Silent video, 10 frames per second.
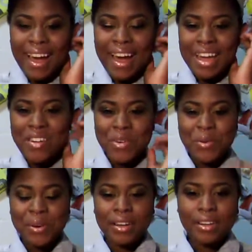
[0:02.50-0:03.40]
Hi
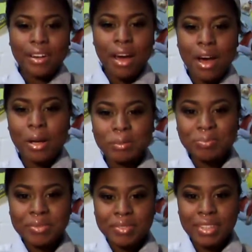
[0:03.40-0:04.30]
everyone,
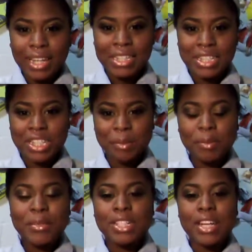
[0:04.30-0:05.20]
um, this is
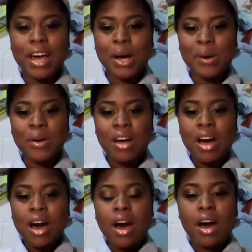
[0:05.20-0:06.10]
Sheba Michelle.
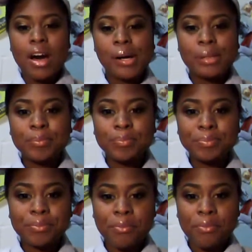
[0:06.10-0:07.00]
Um,
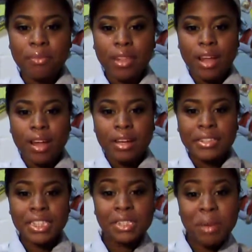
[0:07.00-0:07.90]

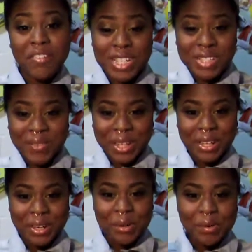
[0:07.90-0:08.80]
this is my first
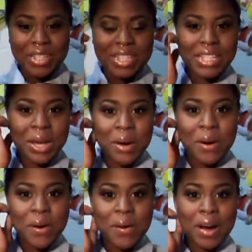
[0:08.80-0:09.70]
video, so
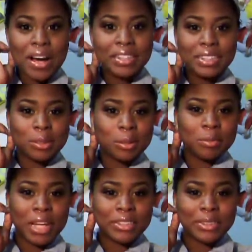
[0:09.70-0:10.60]
I just
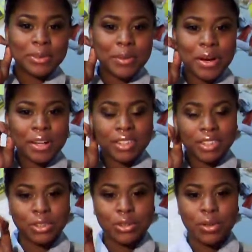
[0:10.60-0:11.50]
hope that you all
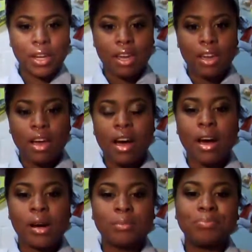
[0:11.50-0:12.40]
enjoy it.
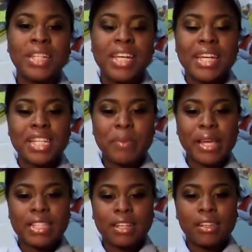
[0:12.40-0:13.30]
Um, it's
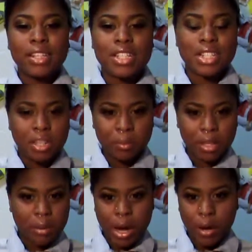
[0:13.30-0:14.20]
basically just gonna
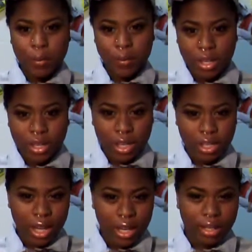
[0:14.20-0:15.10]
be about
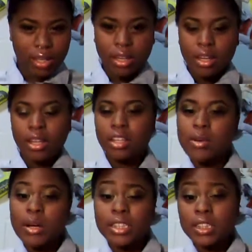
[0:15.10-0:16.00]
me, like any
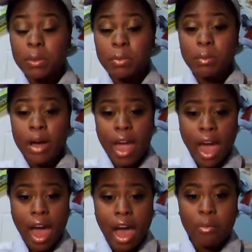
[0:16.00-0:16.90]
questions people might
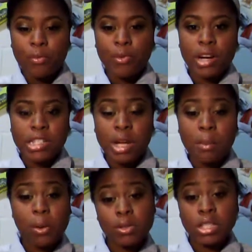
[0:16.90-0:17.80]
have before I
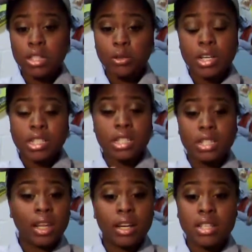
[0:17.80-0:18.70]
start posting crazy
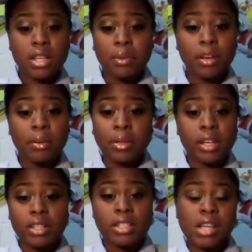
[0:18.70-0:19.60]
things up here
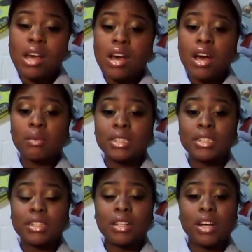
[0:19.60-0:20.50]
because I'm
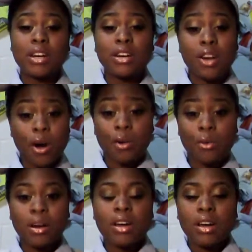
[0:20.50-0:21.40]
just gonna go
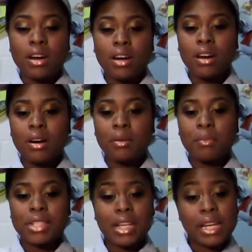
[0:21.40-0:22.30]

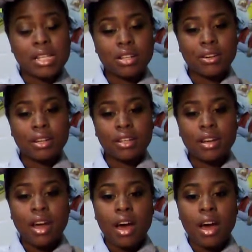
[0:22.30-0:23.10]
um, once I get started.